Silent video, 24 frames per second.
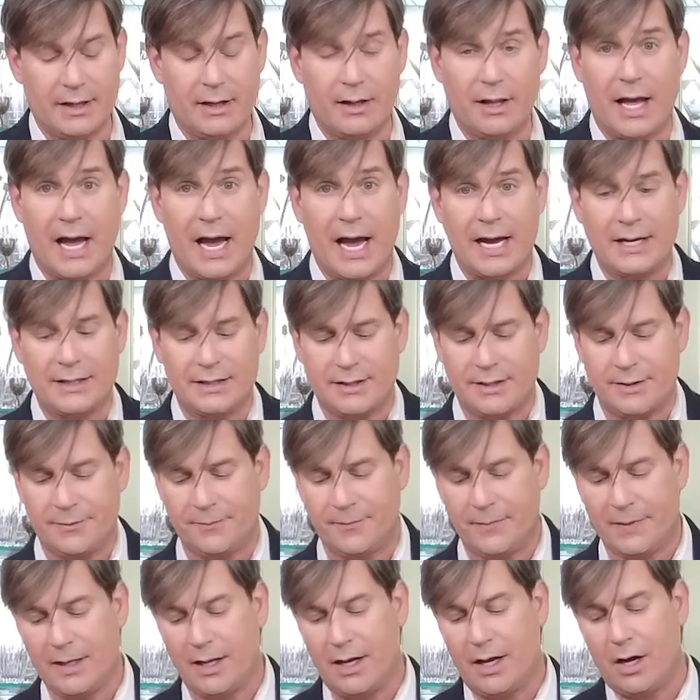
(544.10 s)
glass
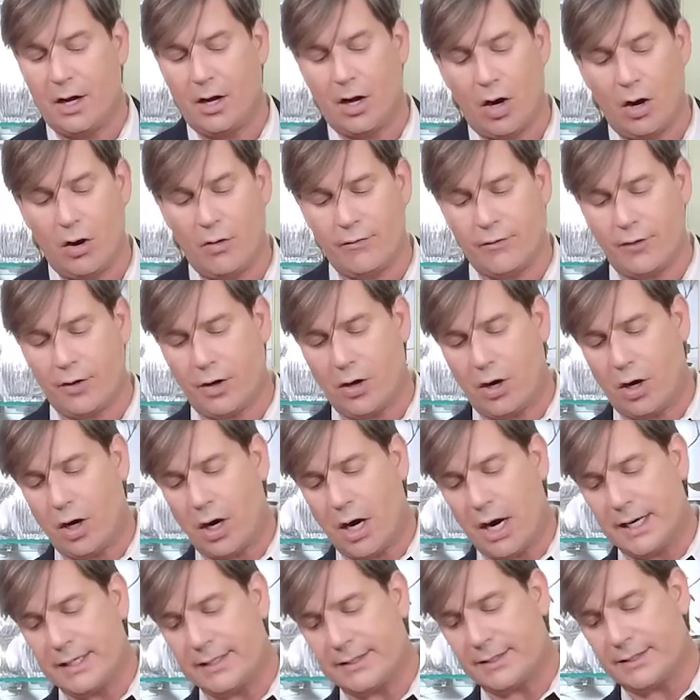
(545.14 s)
over our
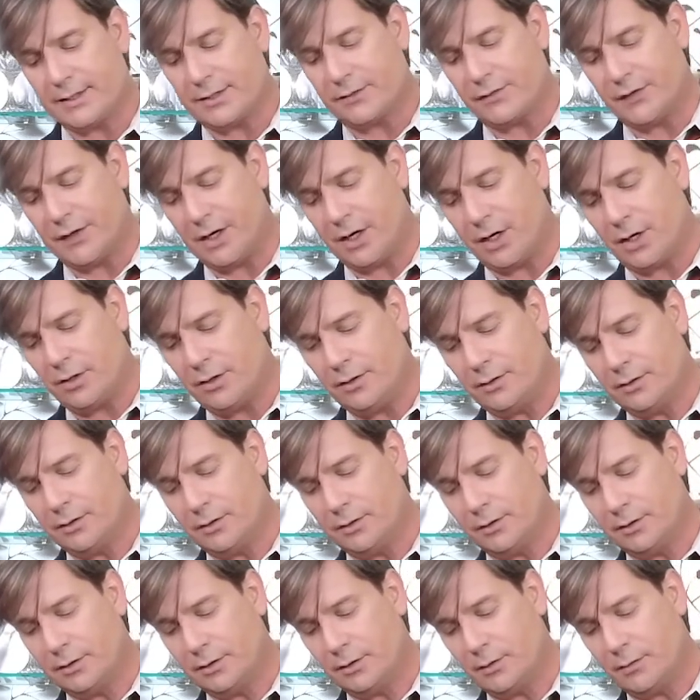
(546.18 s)
ice sphere.
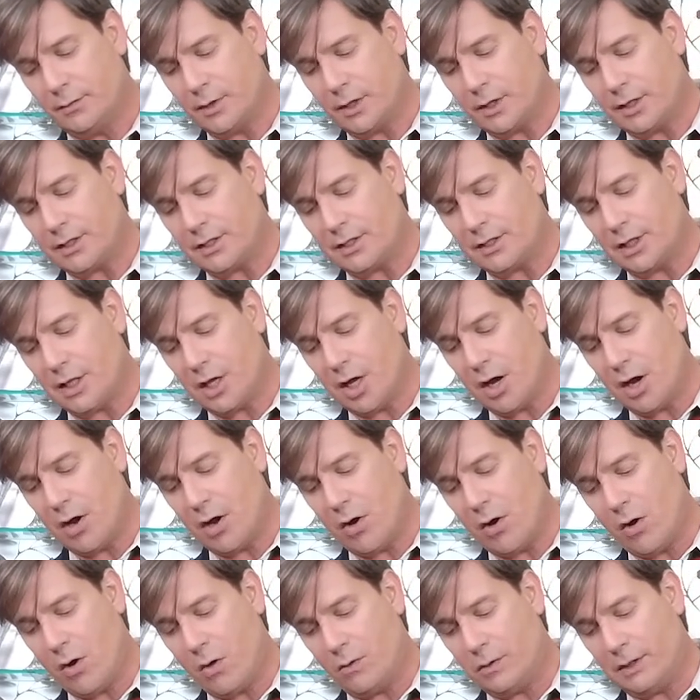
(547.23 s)
We're gonna
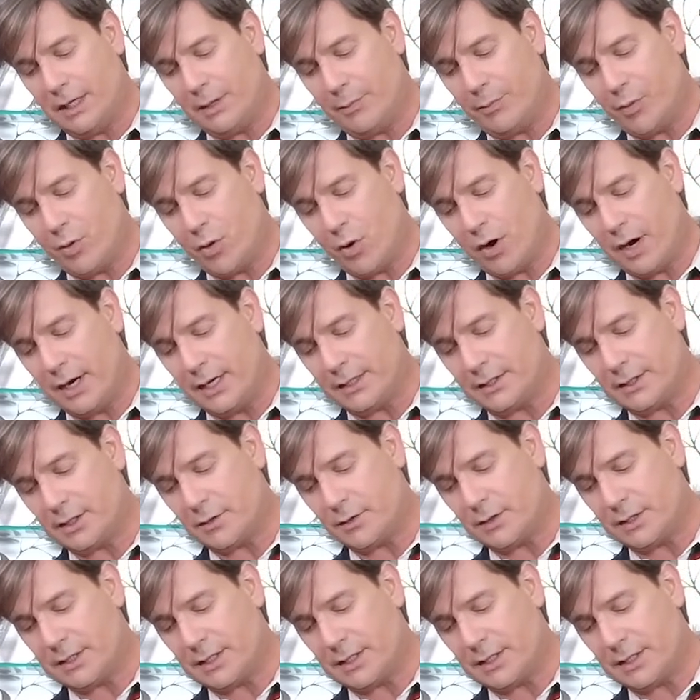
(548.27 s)
slowly pour it so it